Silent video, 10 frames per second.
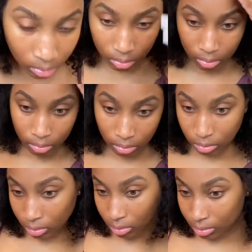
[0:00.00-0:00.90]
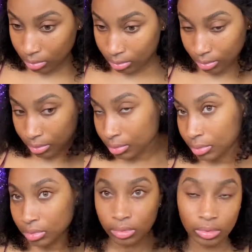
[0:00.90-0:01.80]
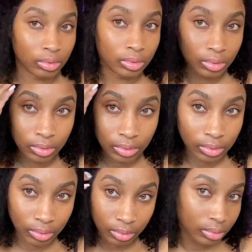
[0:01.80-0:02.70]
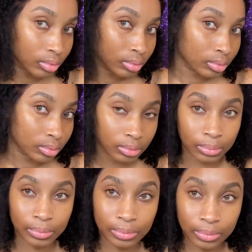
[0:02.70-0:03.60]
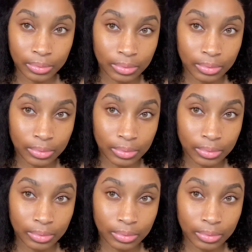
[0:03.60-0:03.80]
(silence)